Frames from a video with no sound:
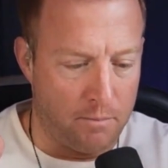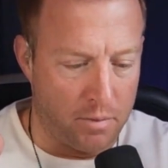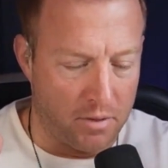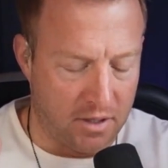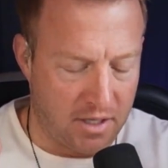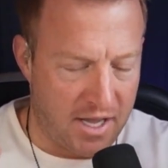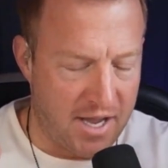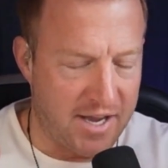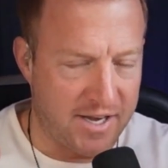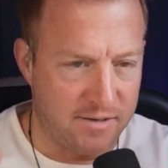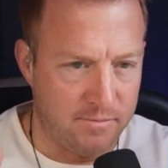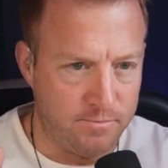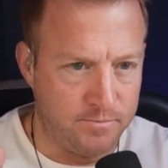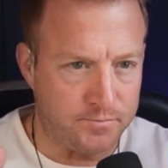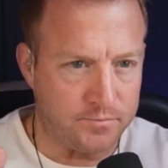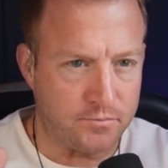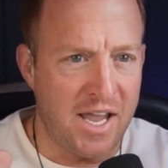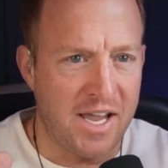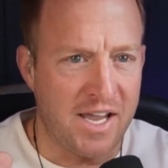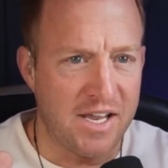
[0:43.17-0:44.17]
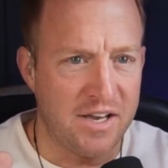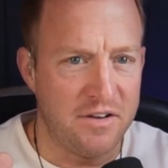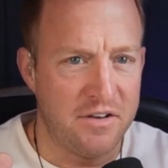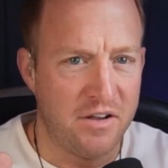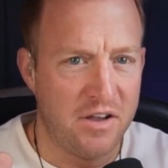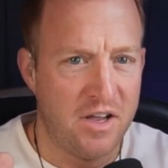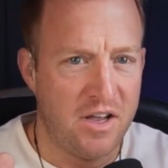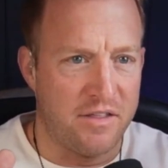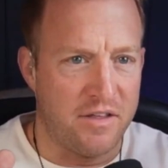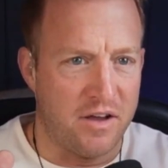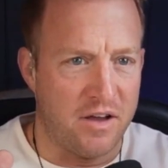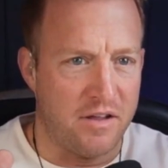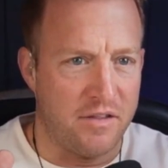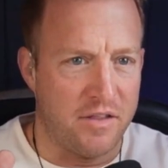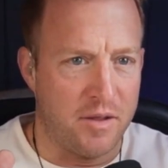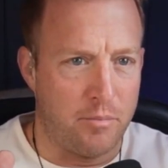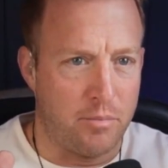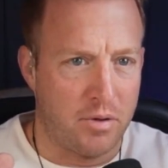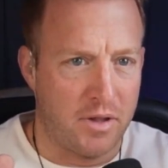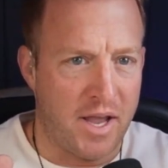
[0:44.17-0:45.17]
plane and
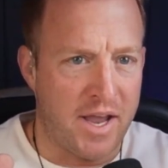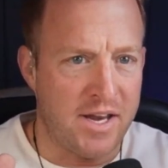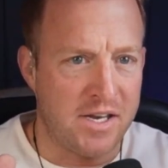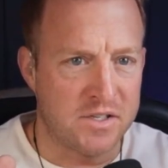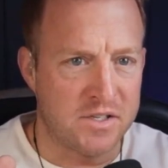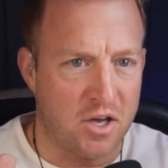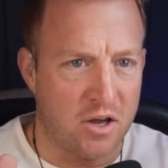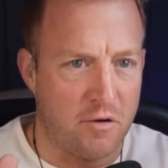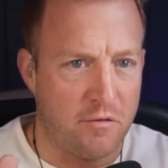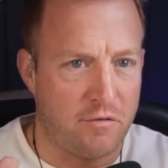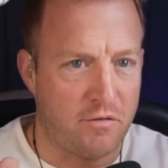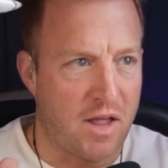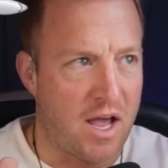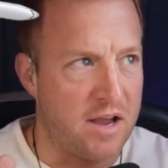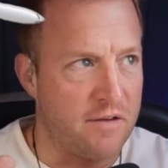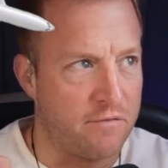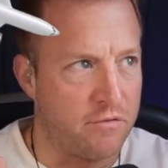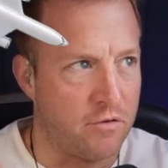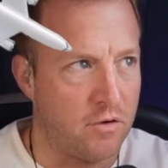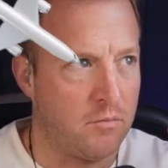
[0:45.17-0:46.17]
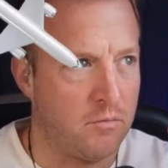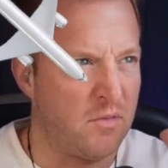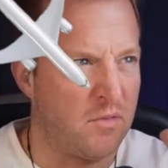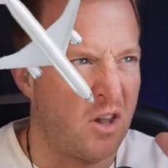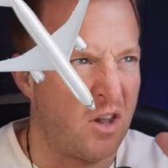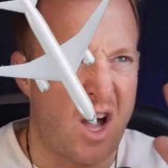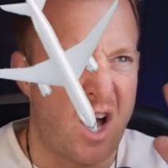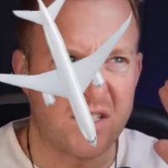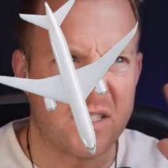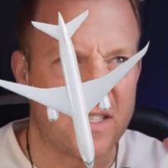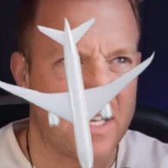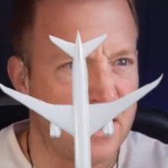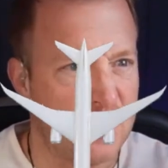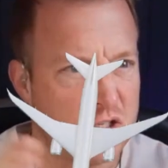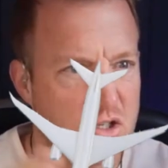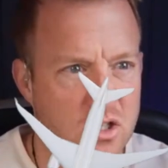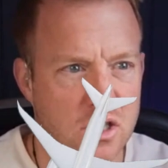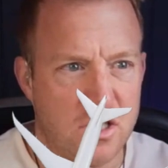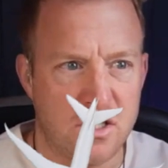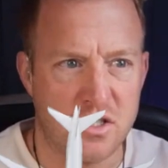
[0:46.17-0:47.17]
the plane is on a flight from Los
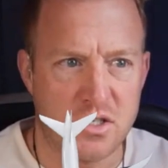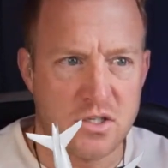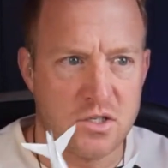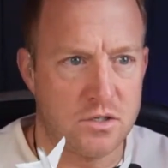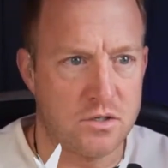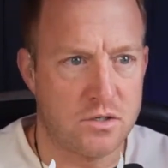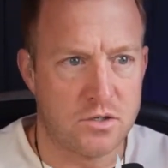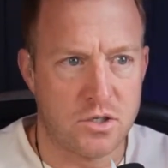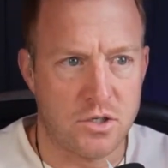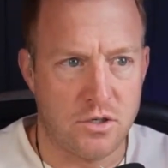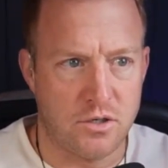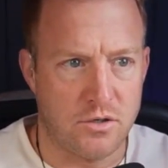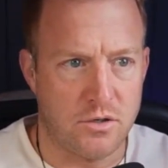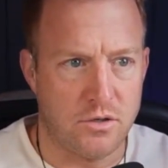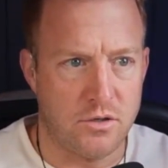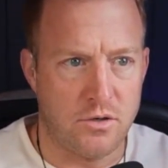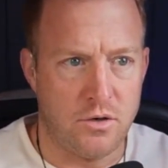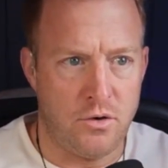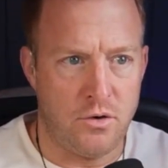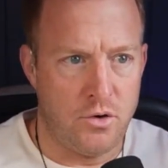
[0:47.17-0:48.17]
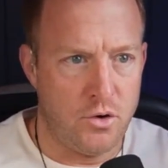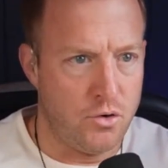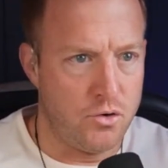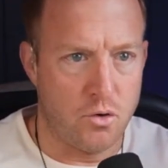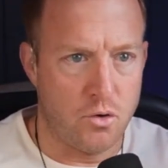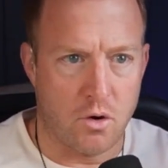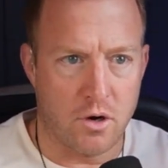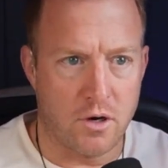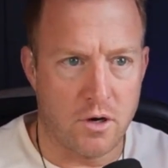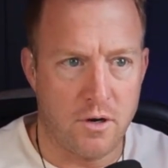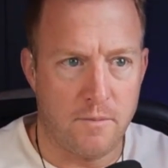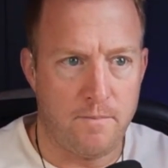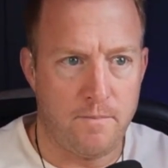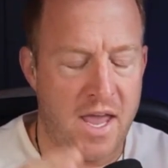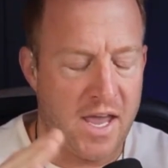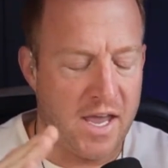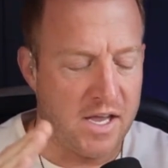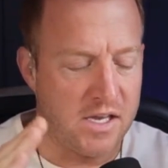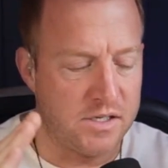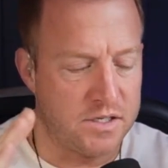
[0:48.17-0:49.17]
Angeles to New York.
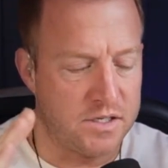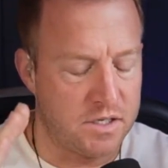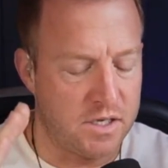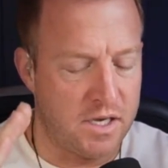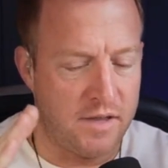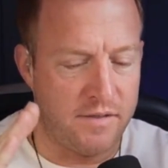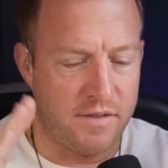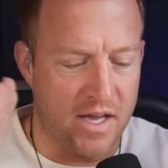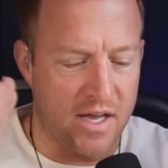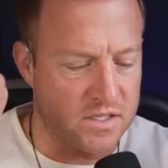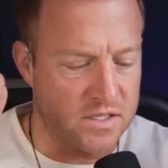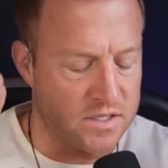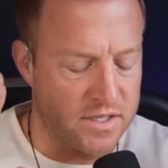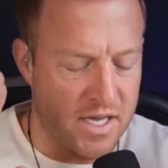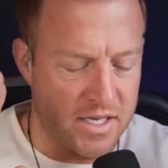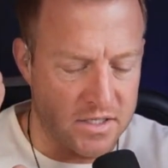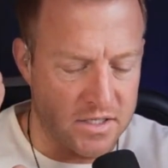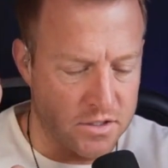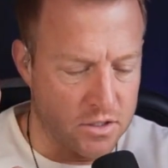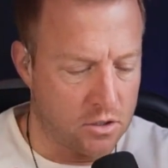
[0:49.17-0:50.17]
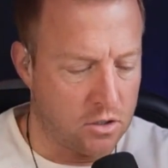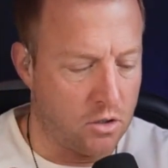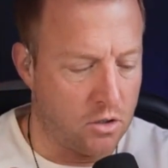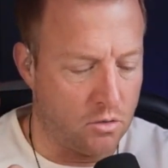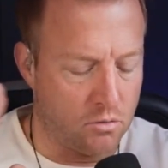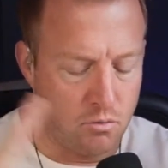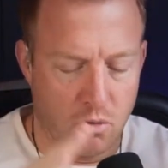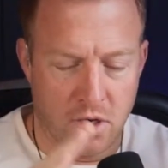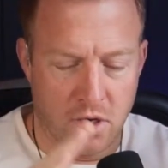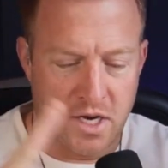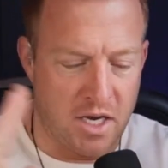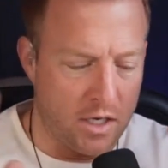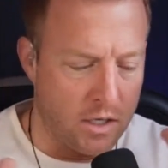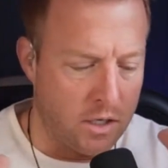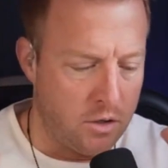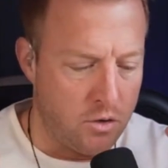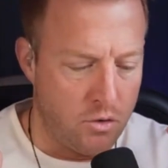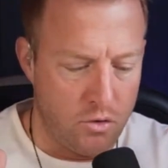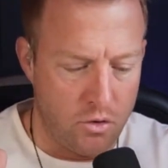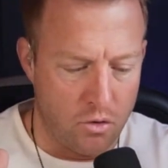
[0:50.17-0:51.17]
And that's the goal. We're
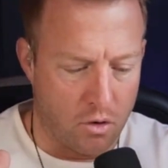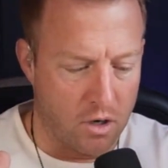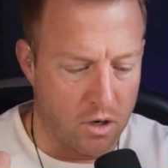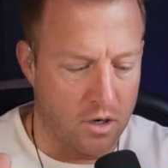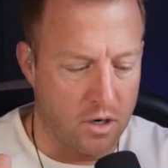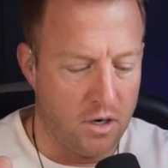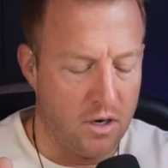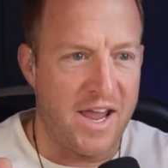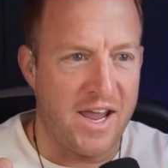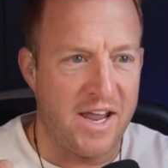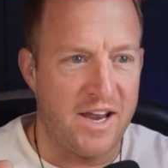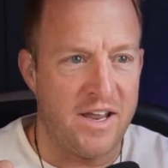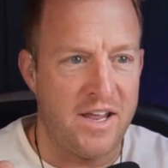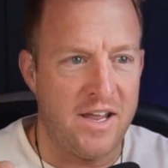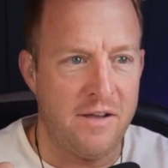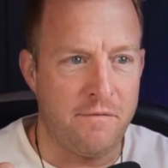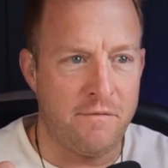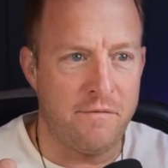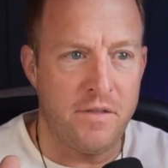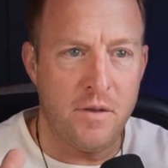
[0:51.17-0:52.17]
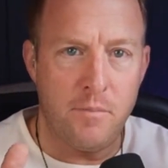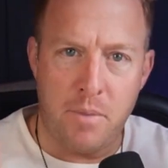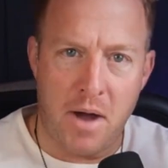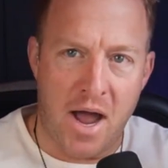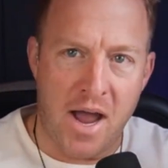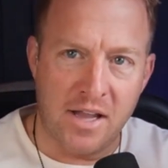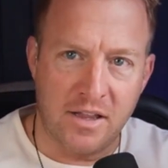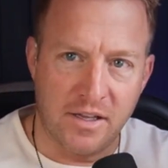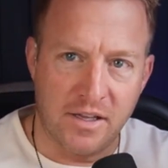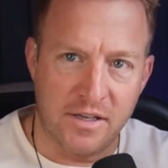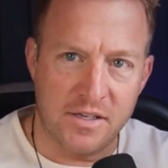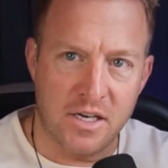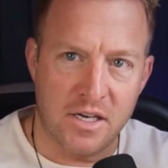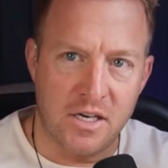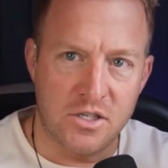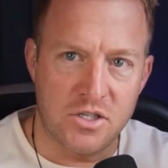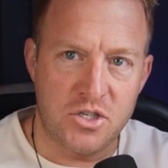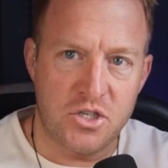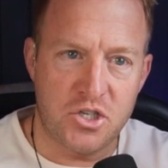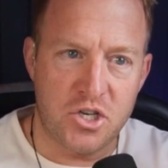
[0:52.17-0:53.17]
getting to New York. And if the pilot
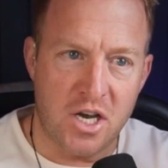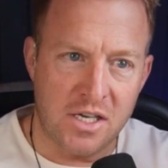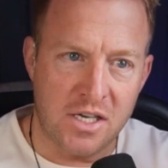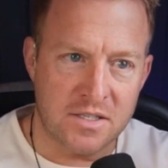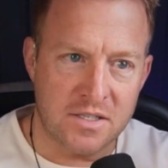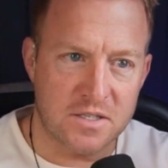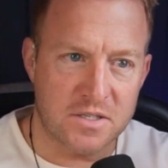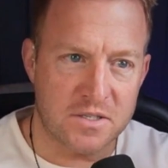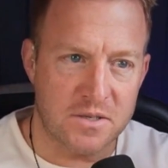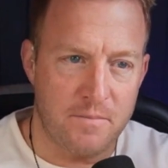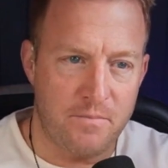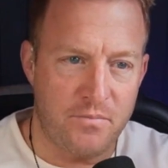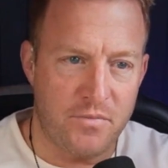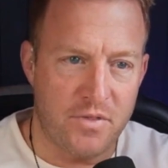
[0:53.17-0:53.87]
adjusts